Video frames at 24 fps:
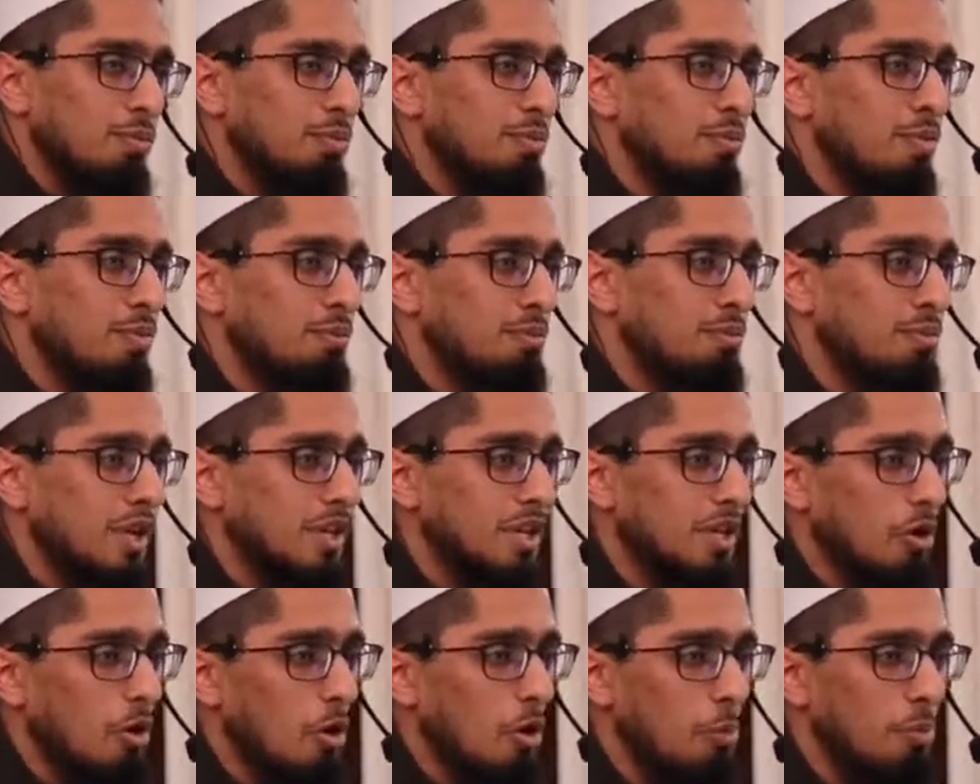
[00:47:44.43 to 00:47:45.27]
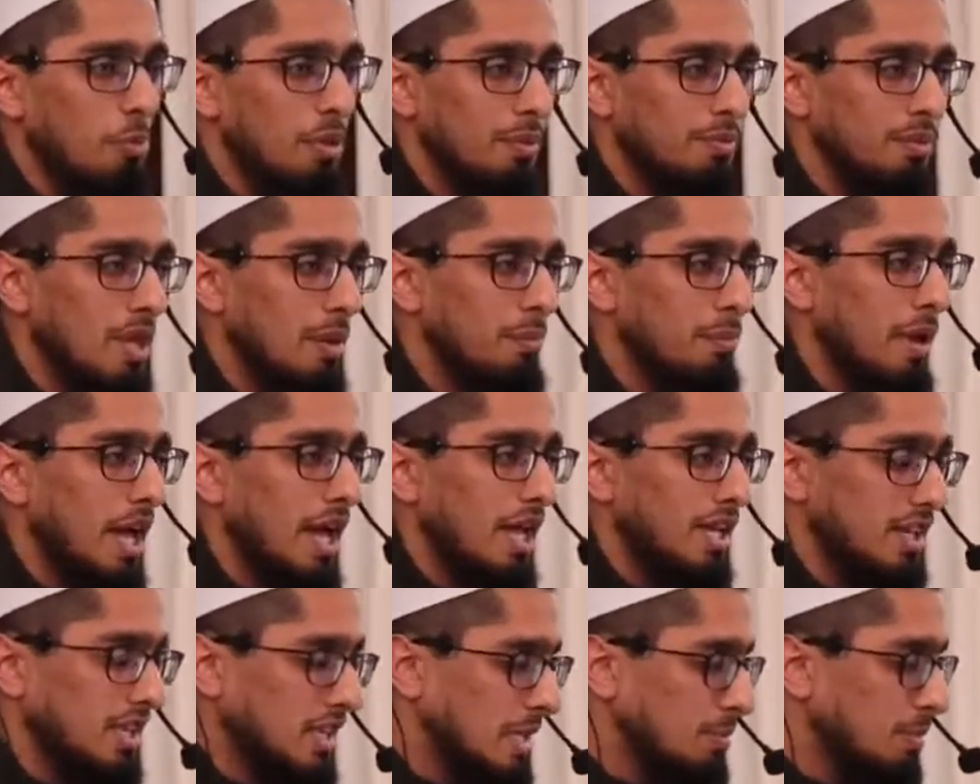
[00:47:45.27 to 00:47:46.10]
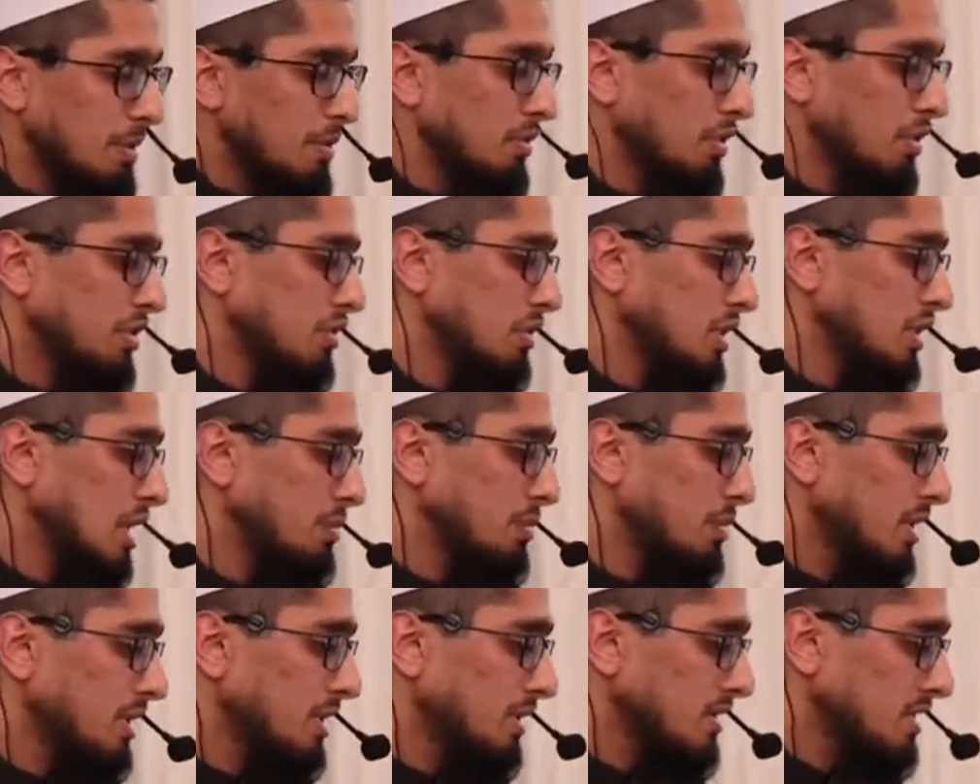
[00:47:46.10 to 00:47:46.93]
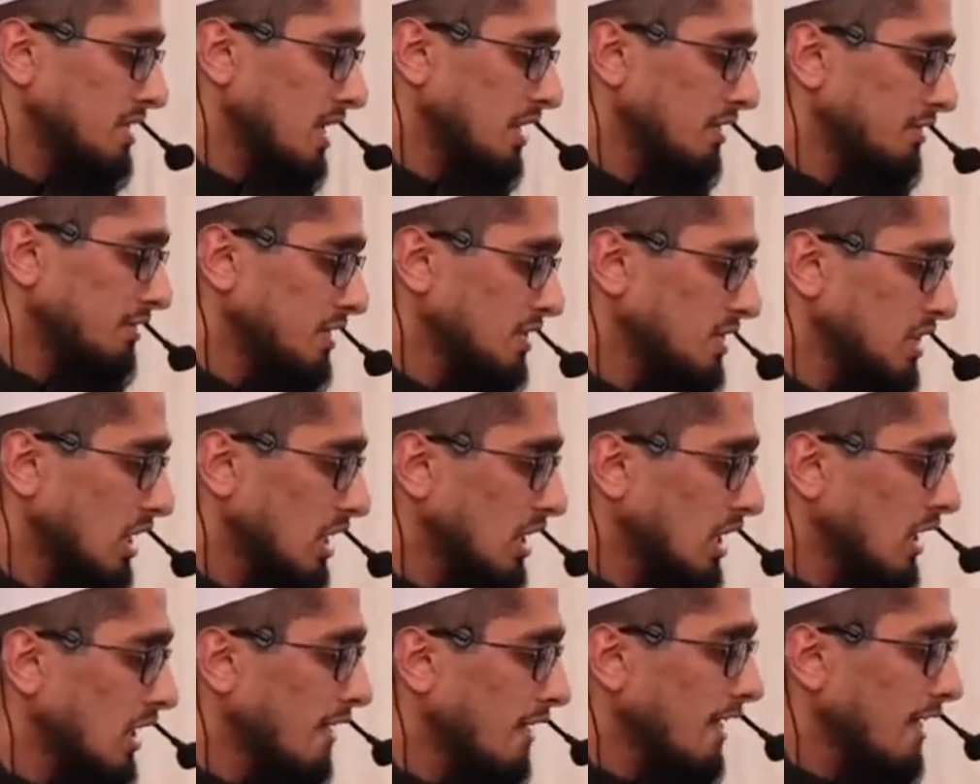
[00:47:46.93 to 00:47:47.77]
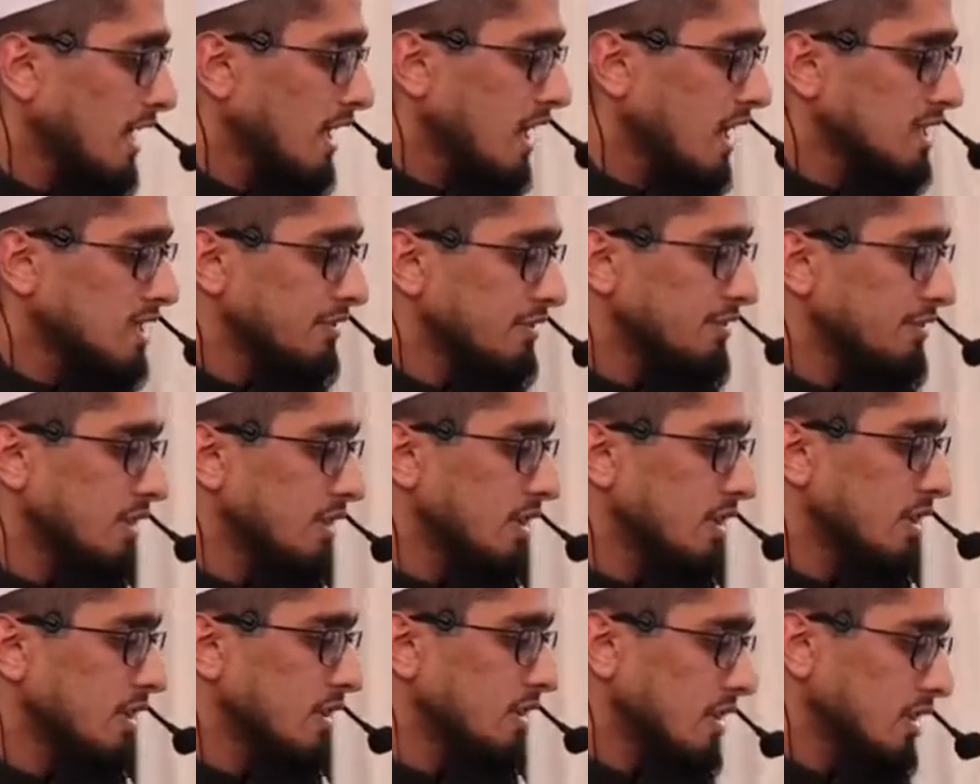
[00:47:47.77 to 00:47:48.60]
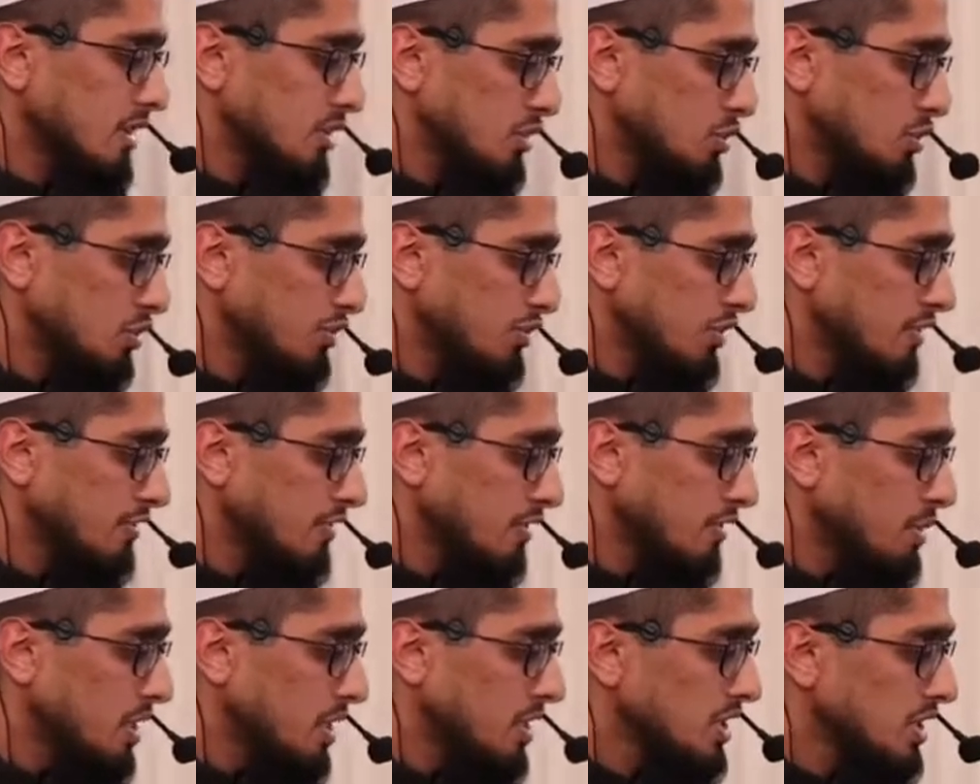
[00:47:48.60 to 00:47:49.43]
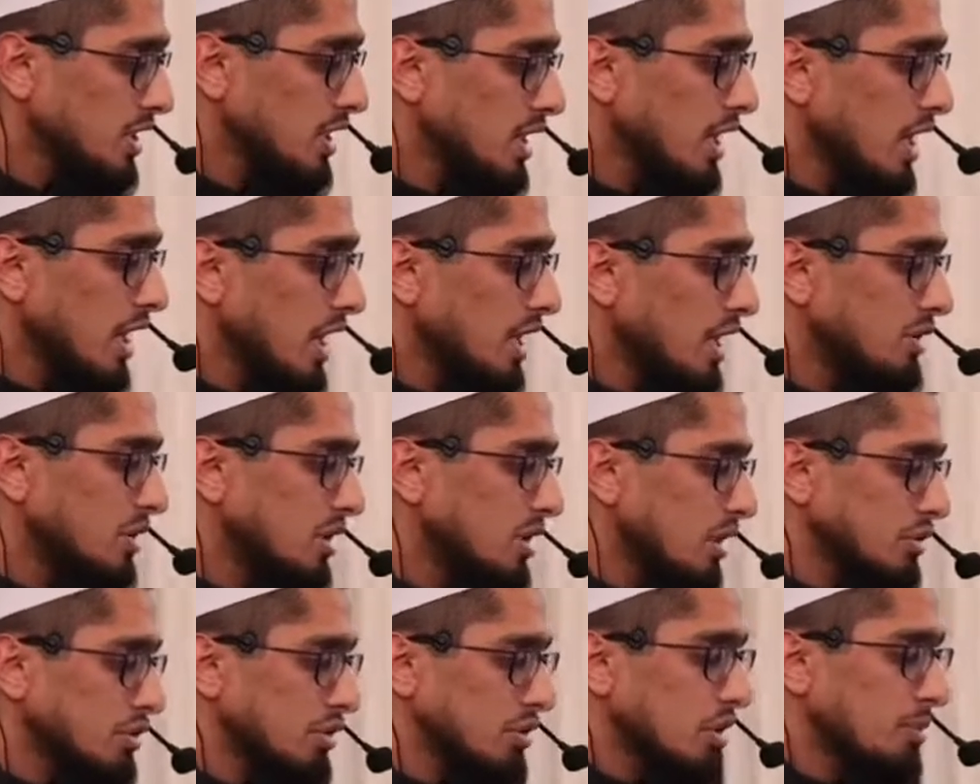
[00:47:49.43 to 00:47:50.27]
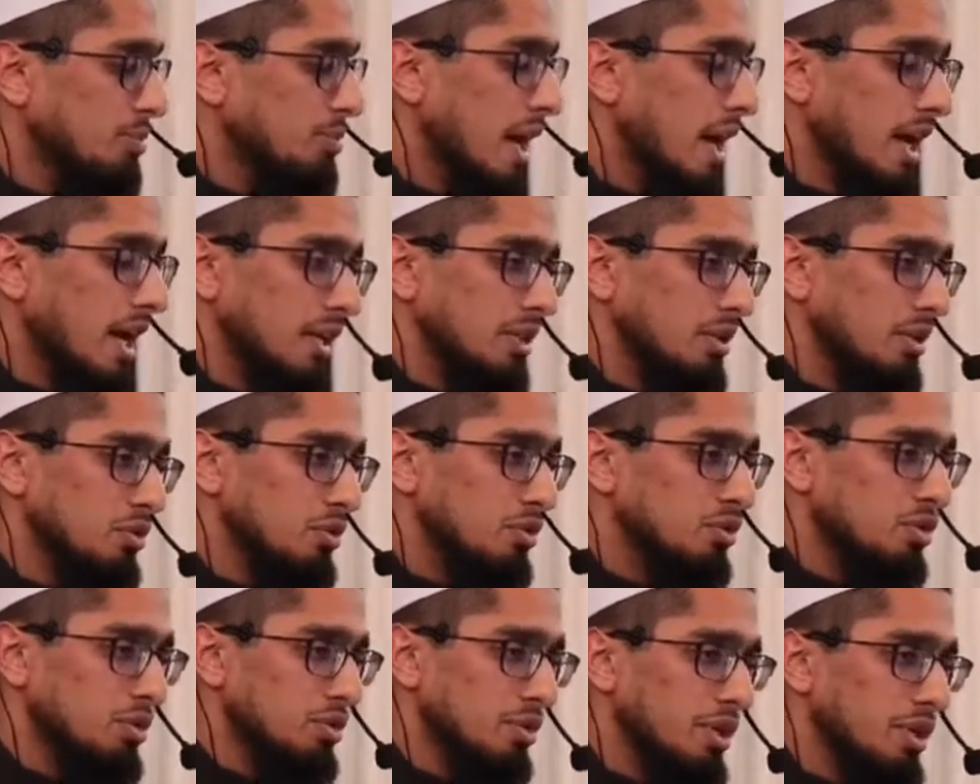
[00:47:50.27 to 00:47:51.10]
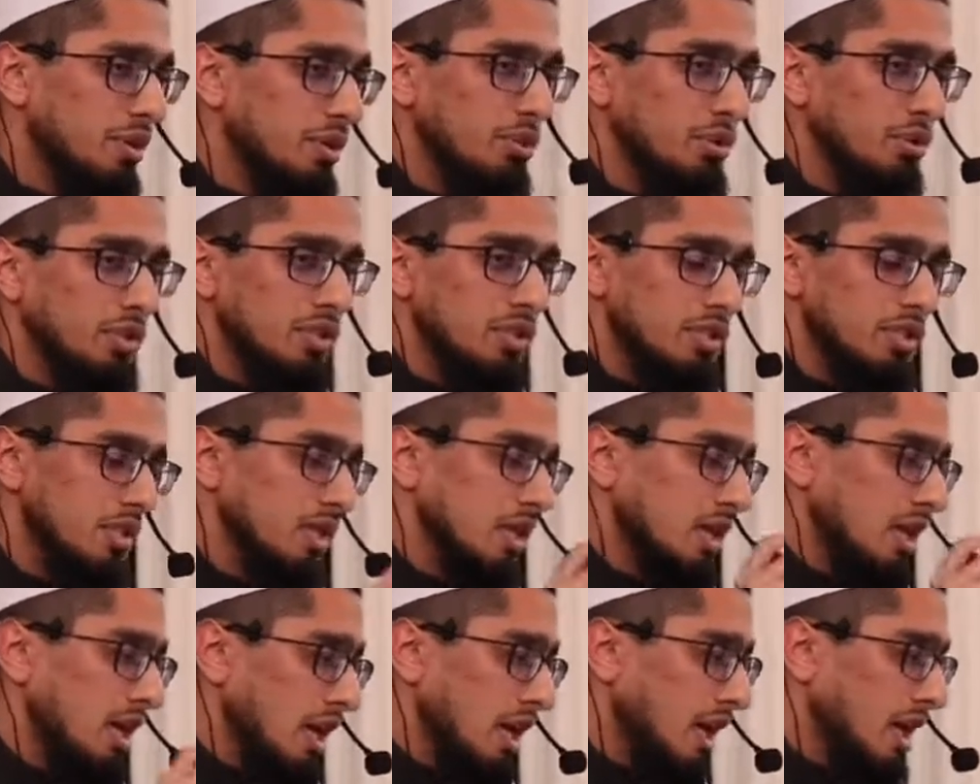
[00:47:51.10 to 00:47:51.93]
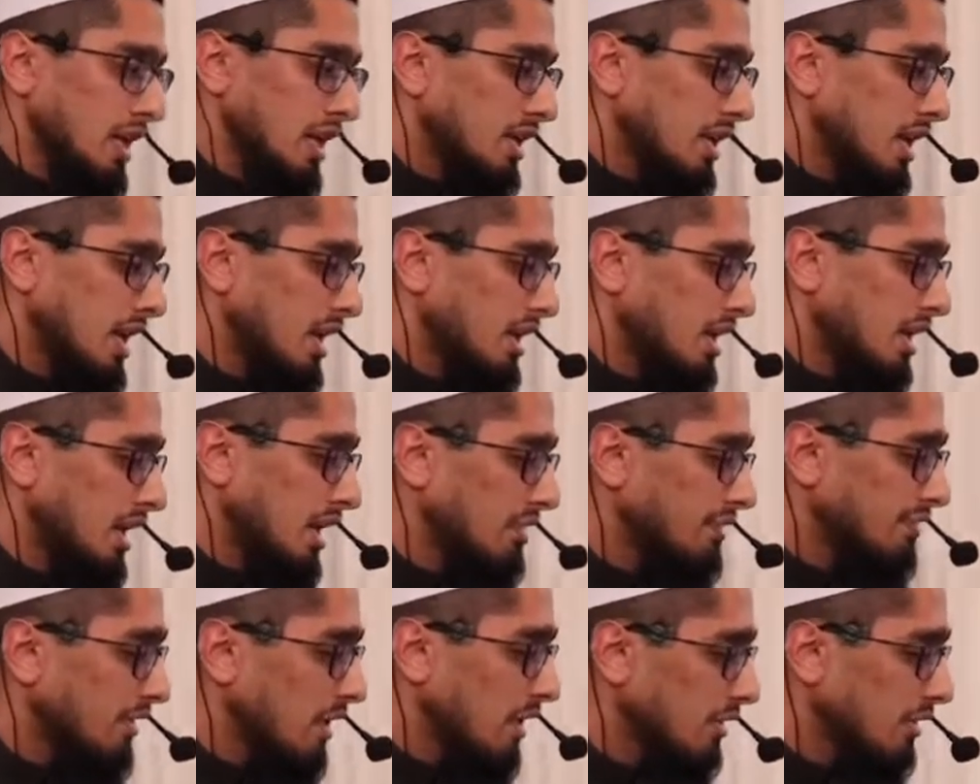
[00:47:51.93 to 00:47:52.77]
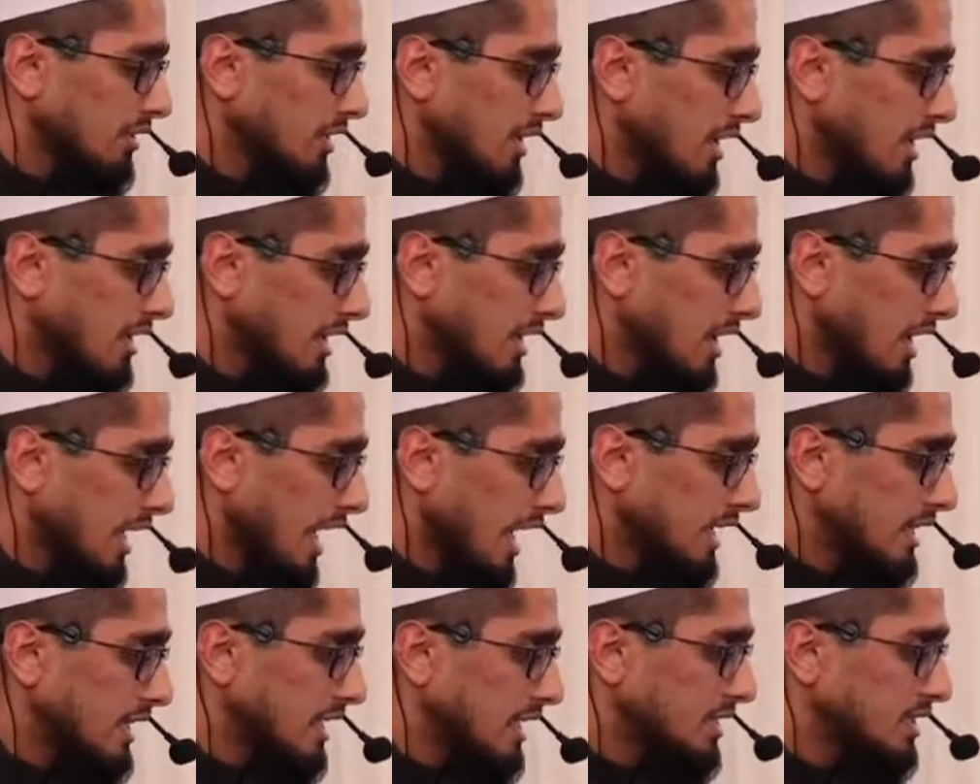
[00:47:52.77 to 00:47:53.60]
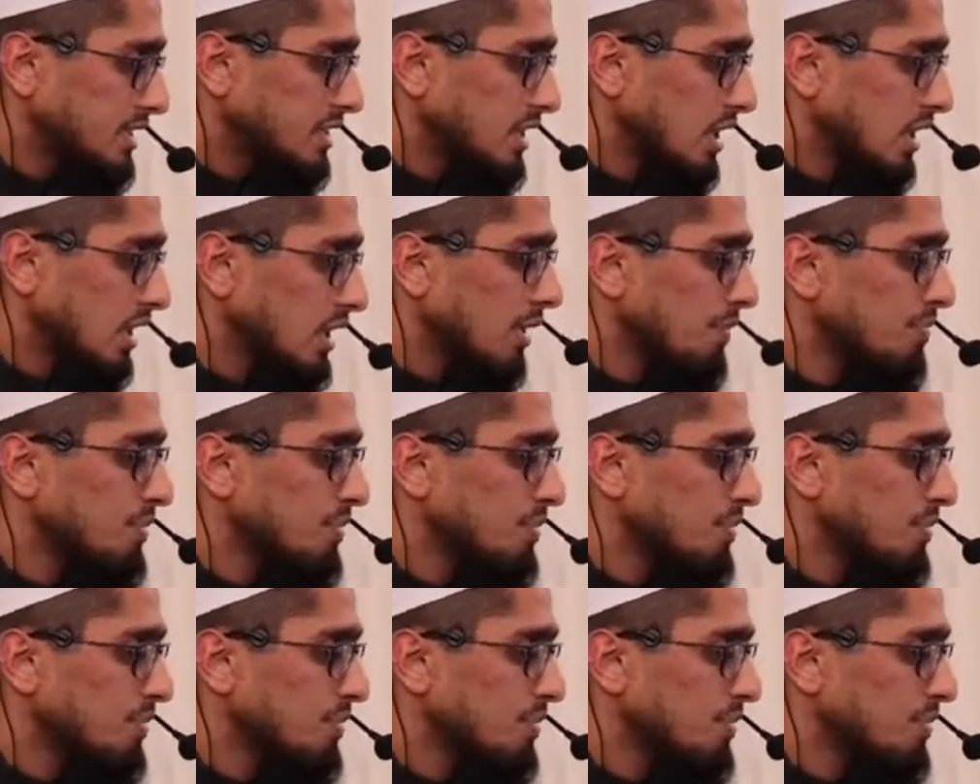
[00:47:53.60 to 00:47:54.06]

open up that packet, keep it with you, keep it safe, inshallah. It has useful information, and you can always look back at those 3 rules and follow that guideline, inshallah.